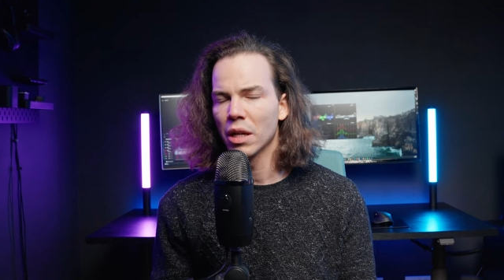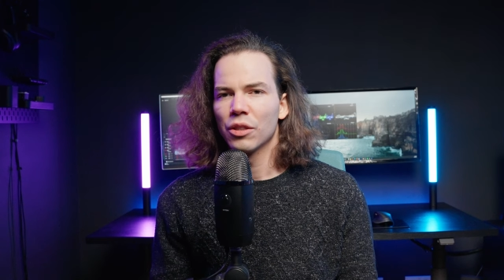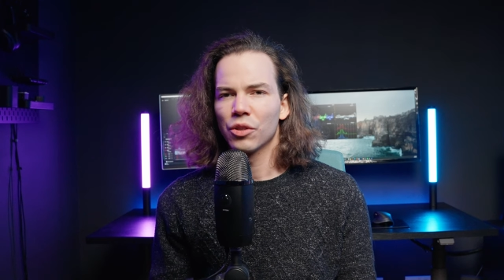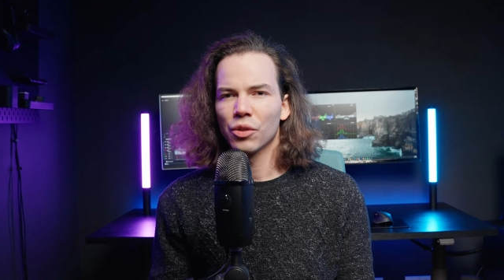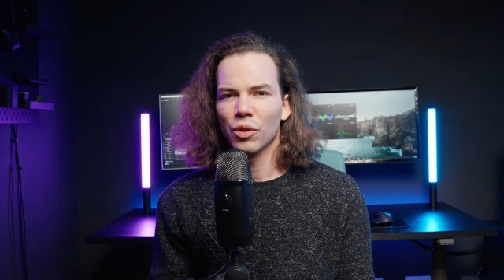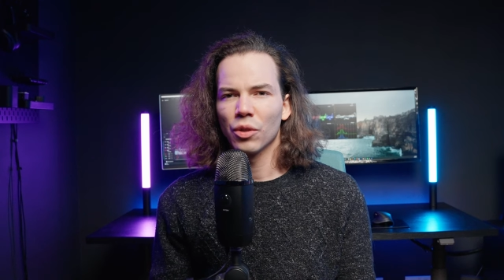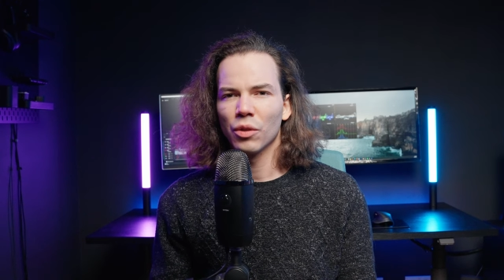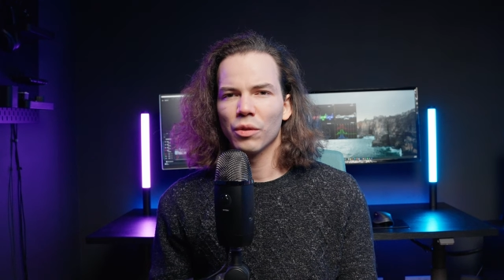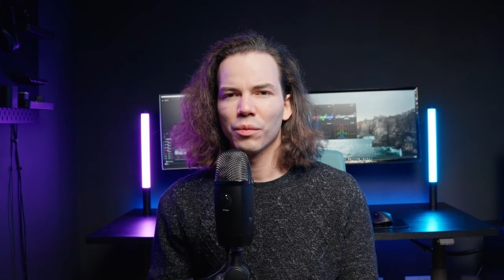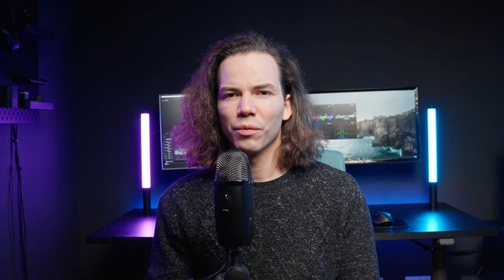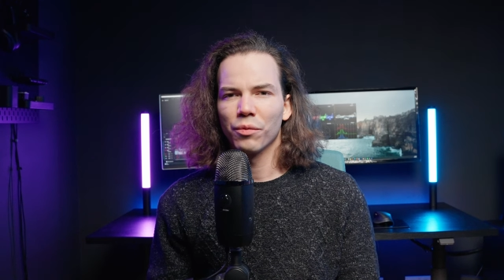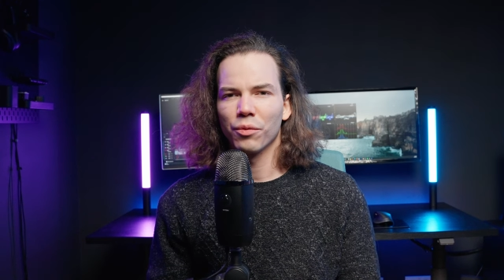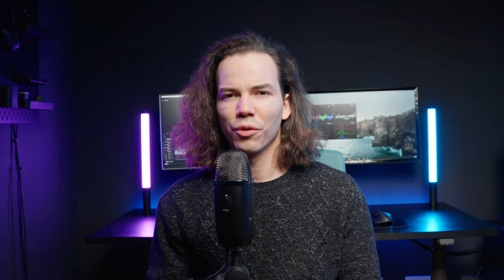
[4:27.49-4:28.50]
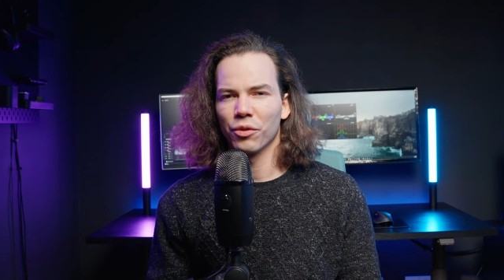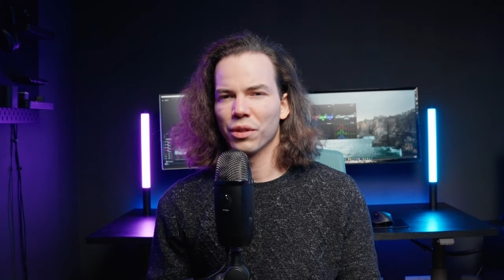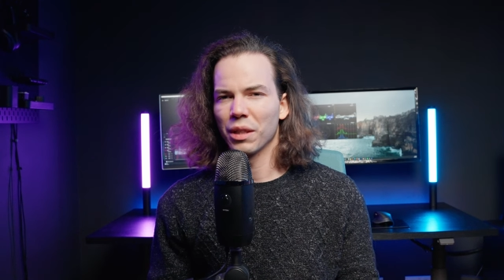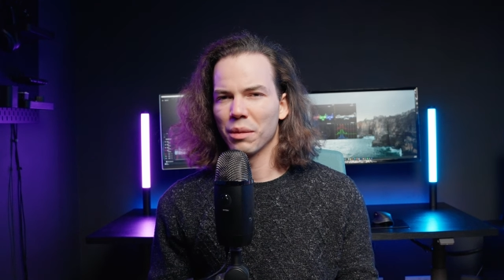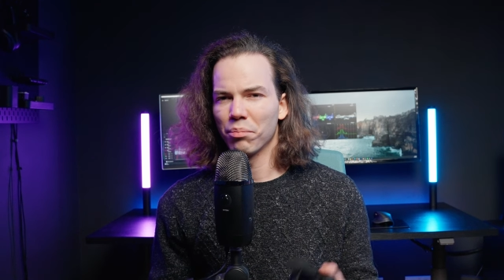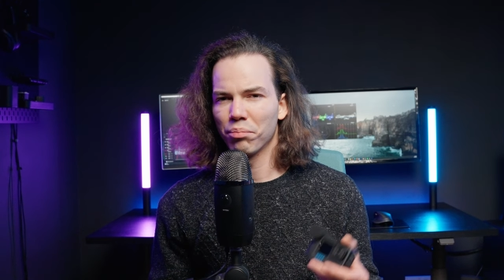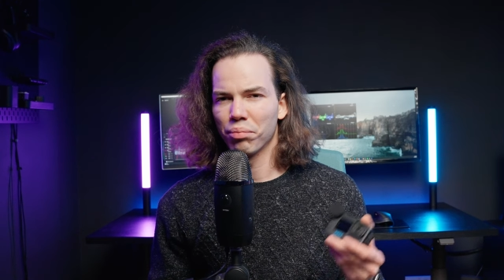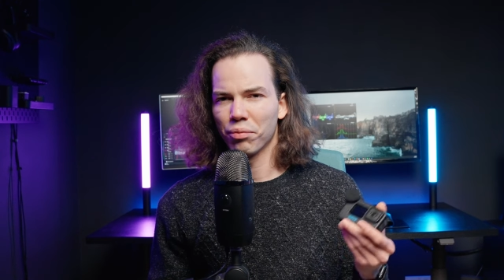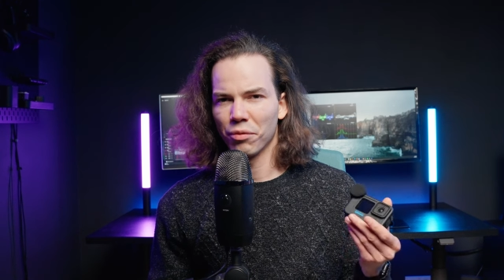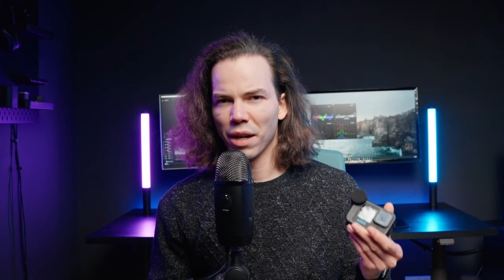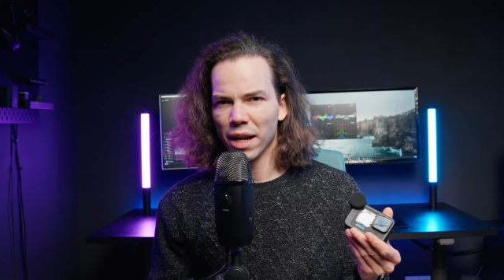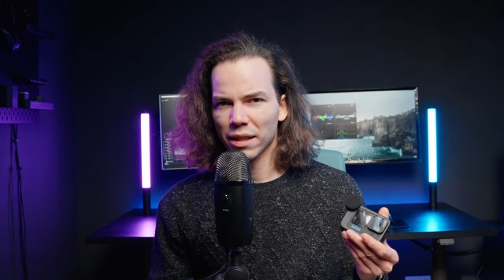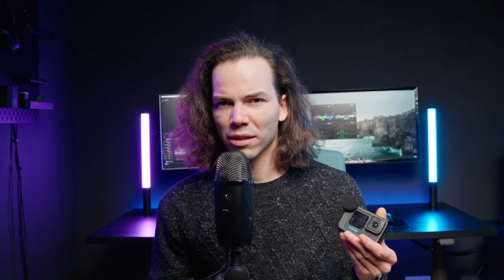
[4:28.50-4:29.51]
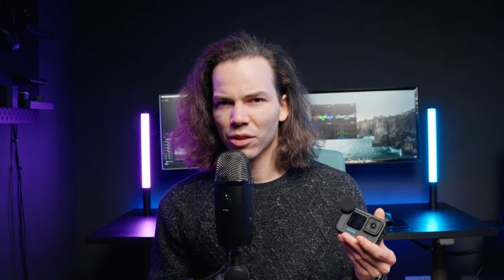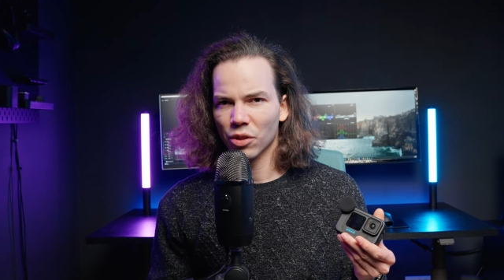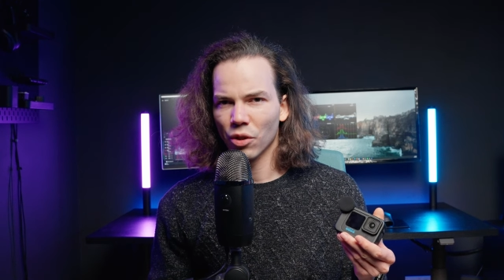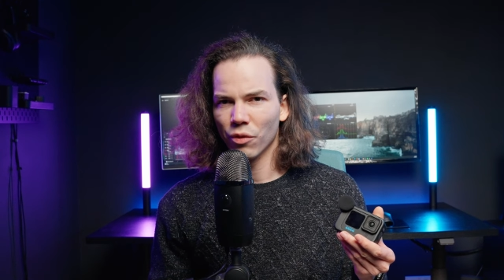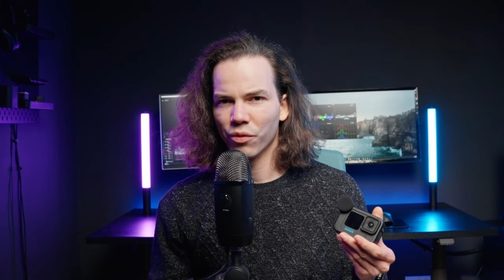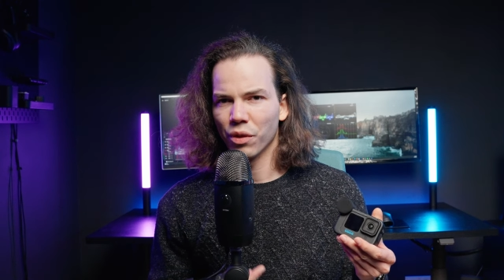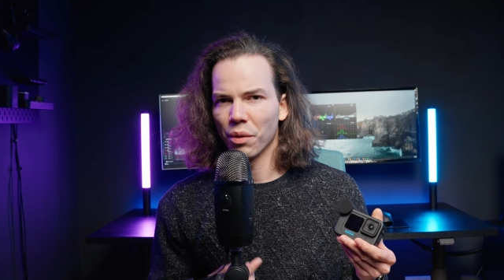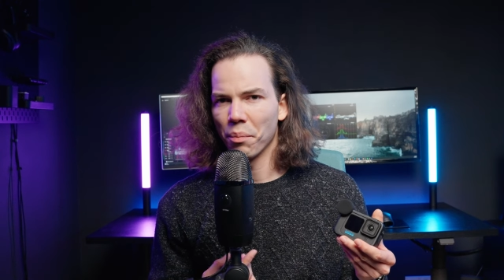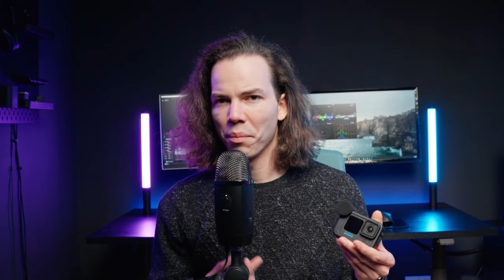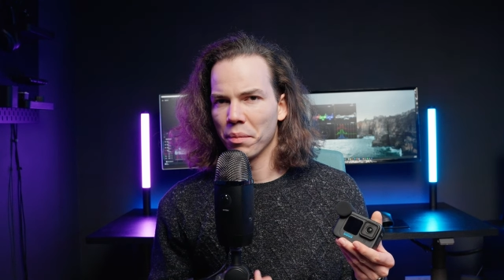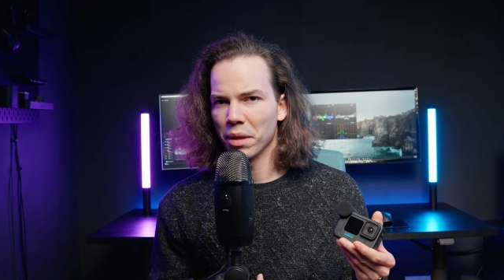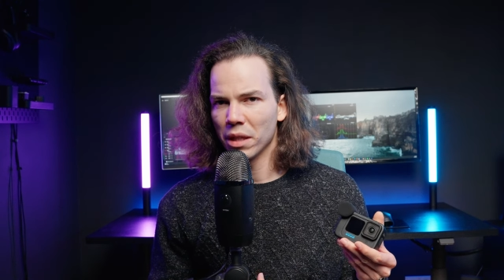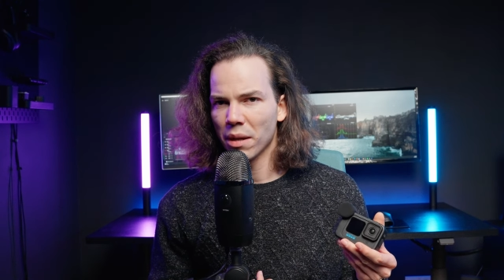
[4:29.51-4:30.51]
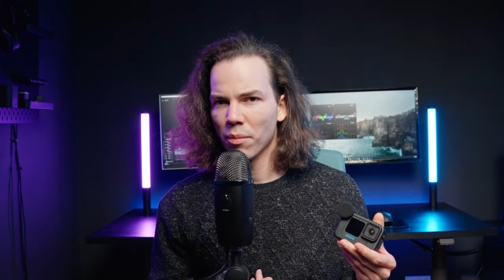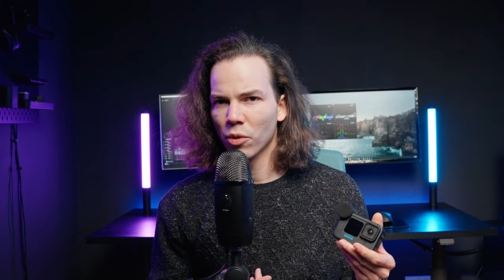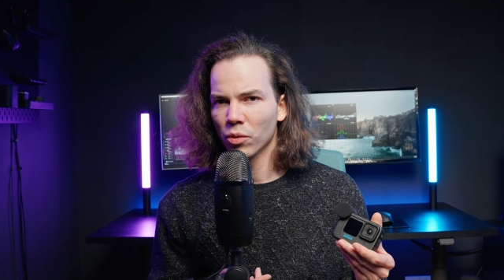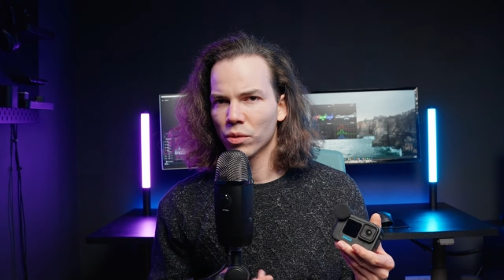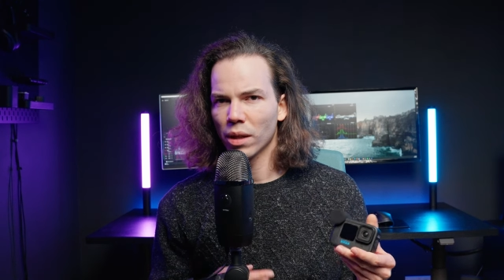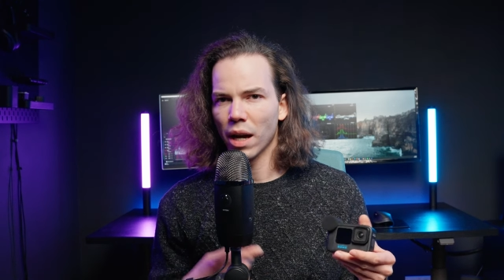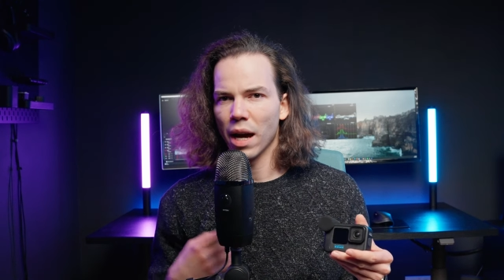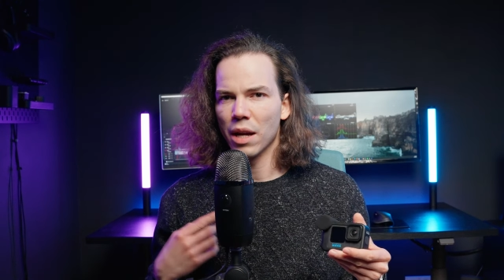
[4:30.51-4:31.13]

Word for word: So for the price of the Media Mod,